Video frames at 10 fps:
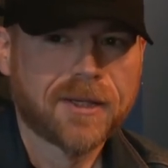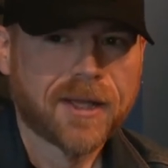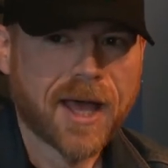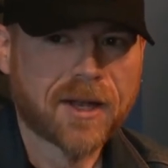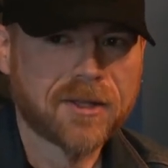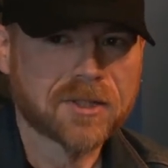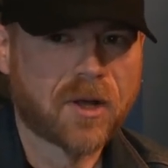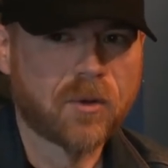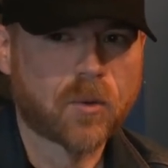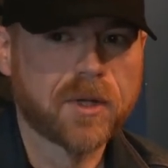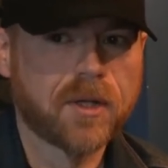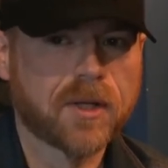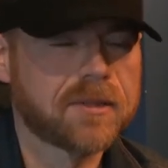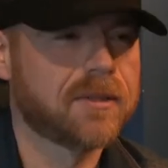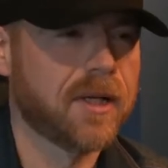out of this whole ordeal,
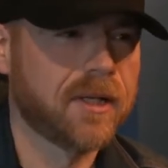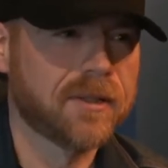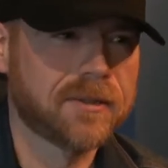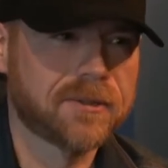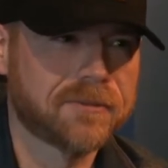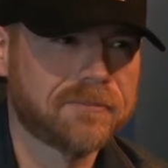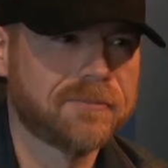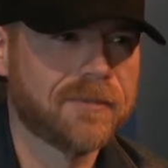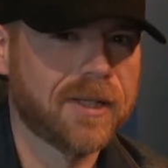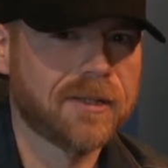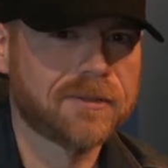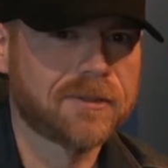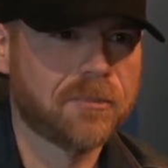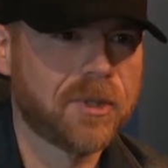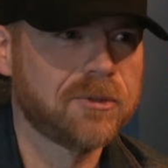that's the thing that's that's
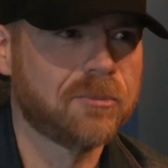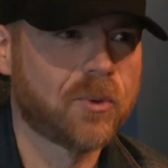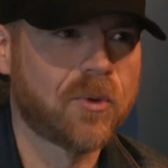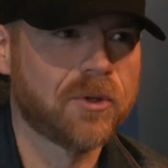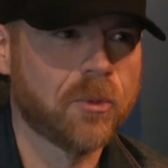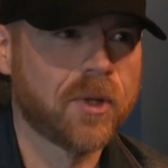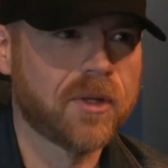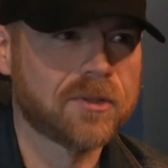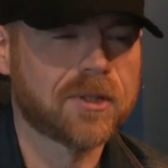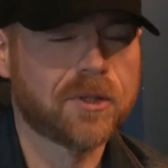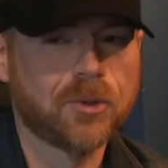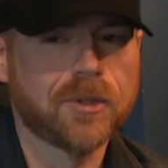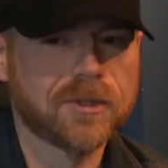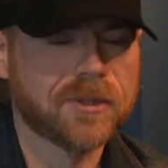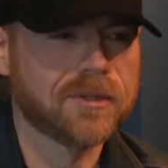the most important to me and it's the
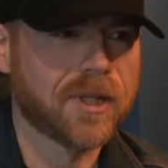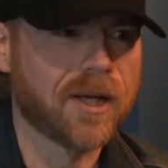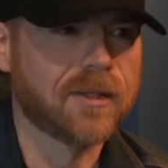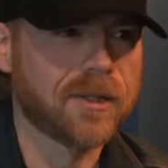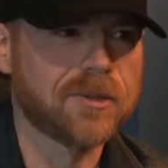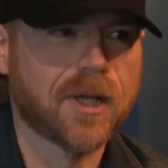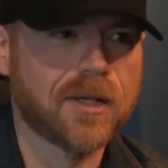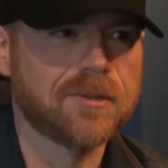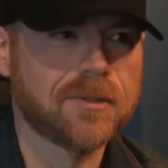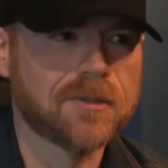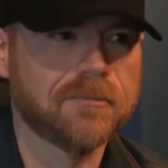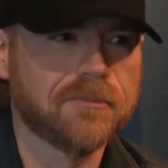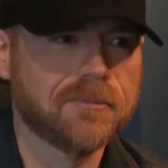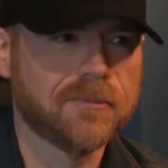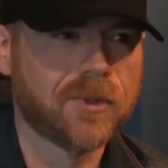coolest is like those guys are
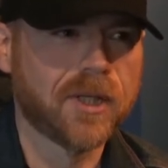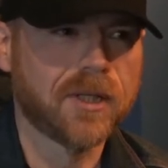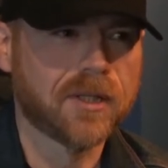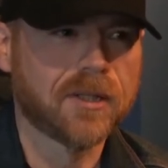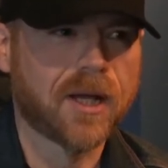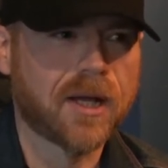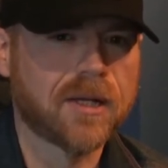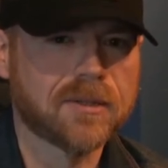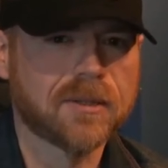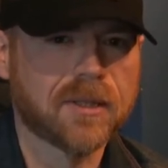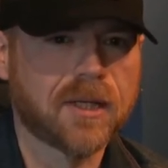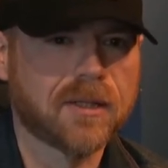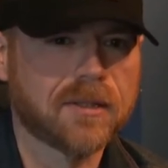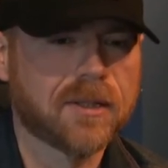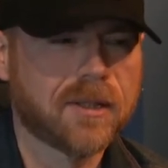some really good guys and.
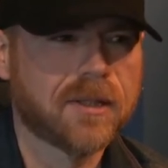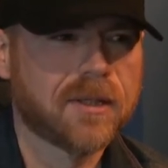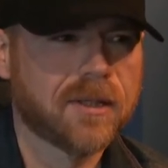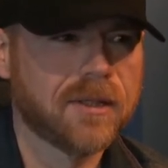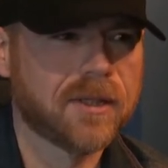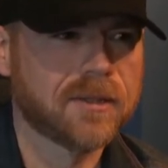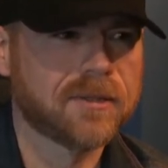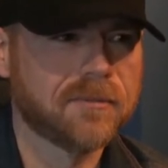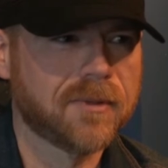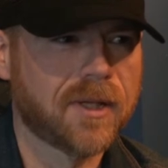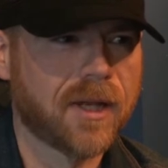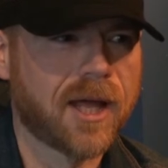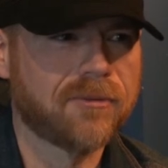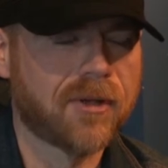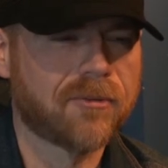Uh, and got some got a
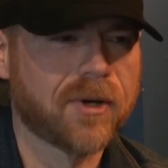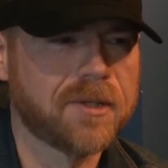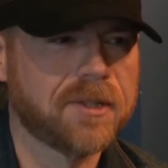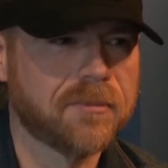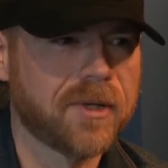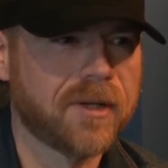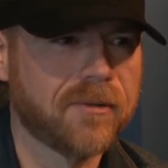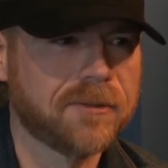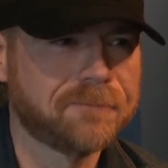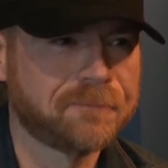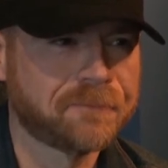lifelong friendship out of it. And